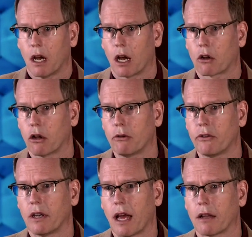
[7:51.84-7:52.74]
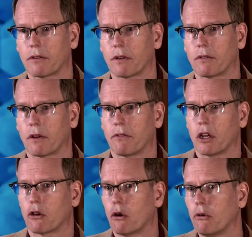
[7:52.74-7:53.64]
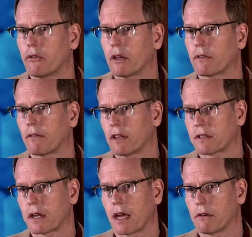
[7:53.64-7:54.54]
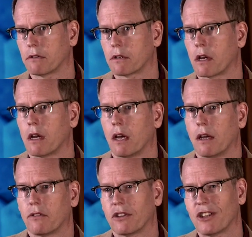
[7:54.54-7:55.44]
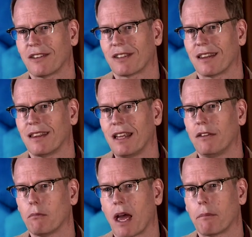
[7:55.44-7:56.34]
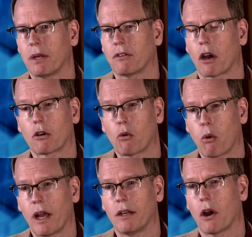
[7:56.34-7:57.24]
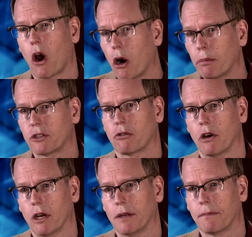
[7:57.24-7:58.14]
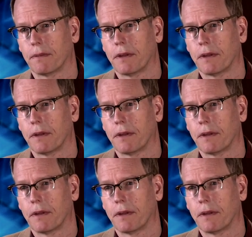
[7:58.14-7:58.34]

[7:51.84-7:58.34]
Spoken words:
A close analysis of the acoustics of the sounds suggests that these mappings are quite arbitrary.